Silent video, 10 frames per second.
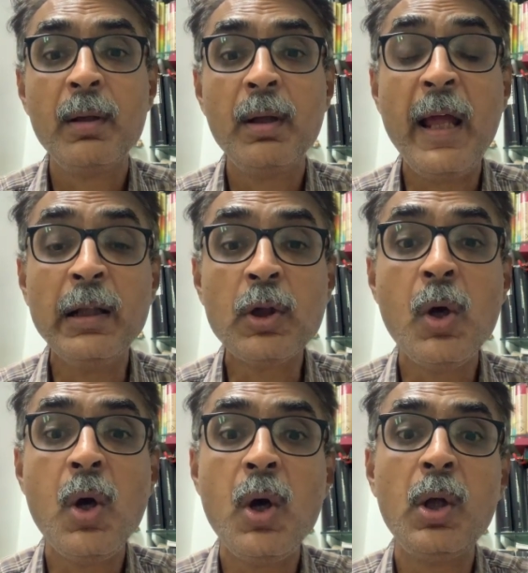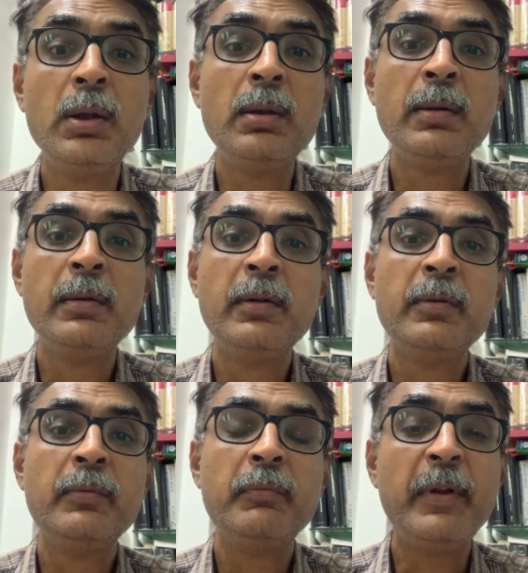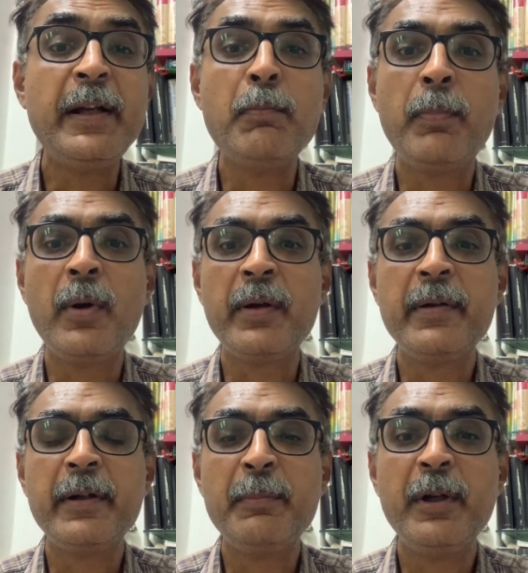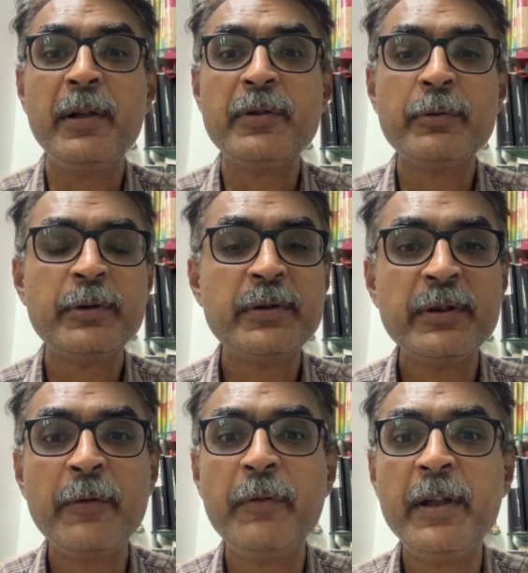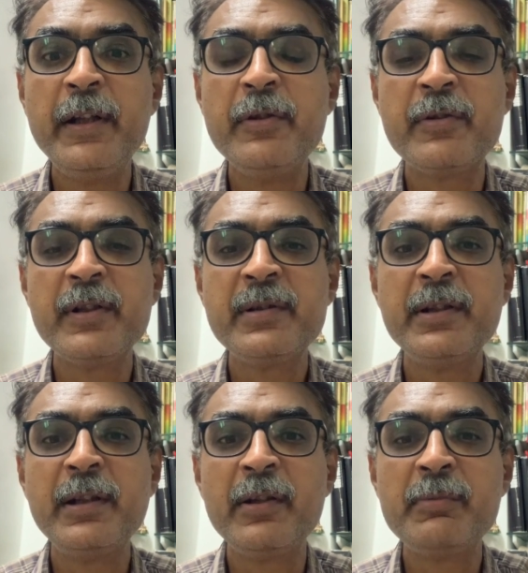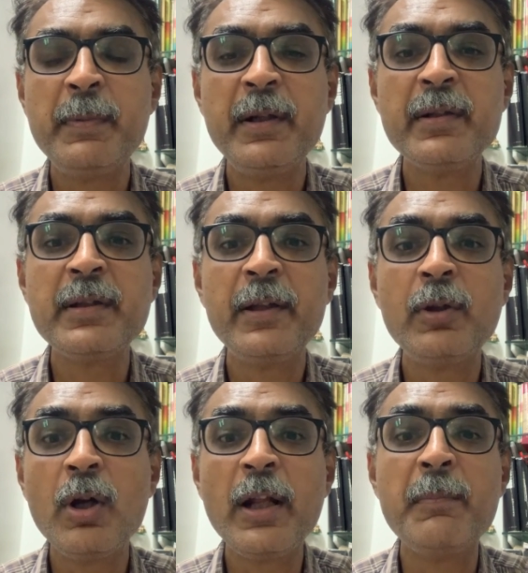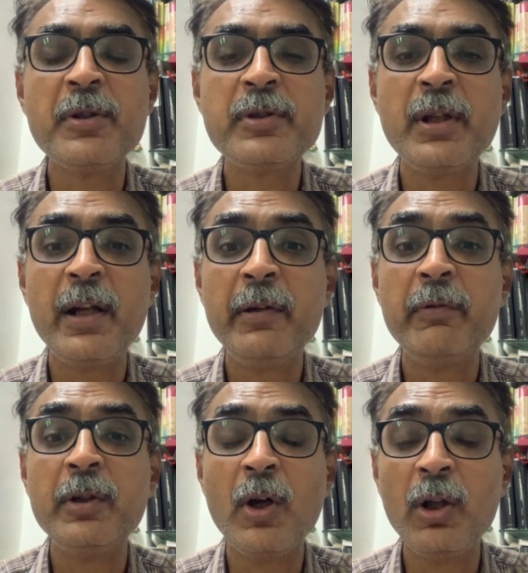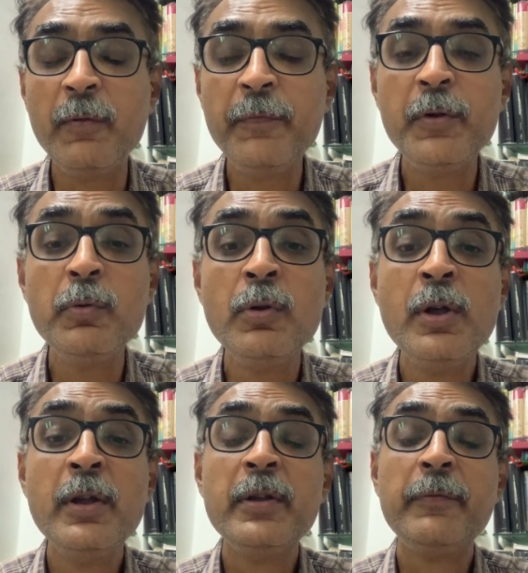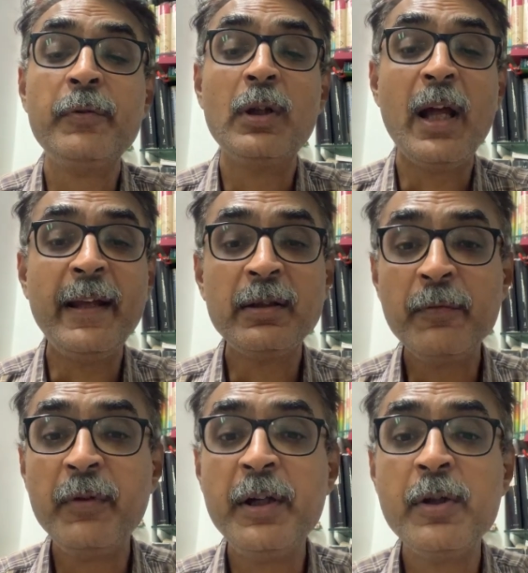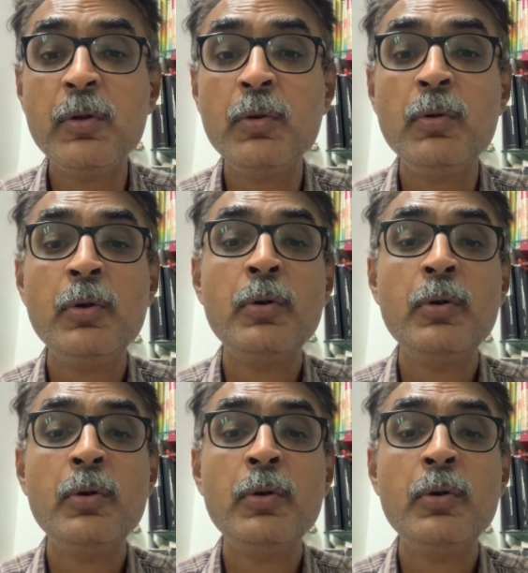alcohol, very important remedy. So this is a very interesting experience. I thought I must share it with all of you. If you like the video,